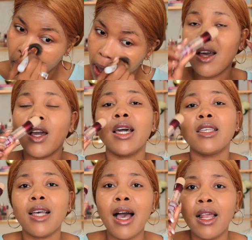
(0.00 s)
Now
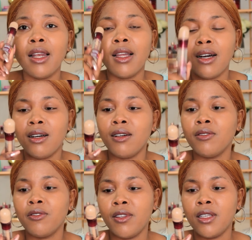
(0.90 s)
guys, I
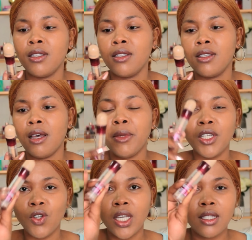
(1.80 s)
love this. I mean,
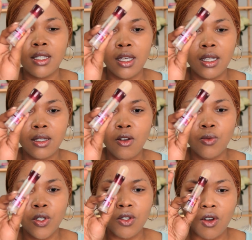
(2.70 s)
you can see it's
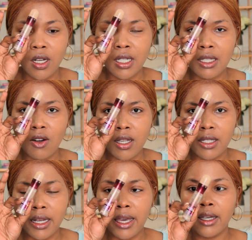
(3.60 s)
almost on its
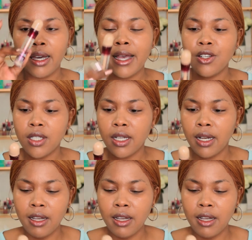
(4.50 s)
last leg. I just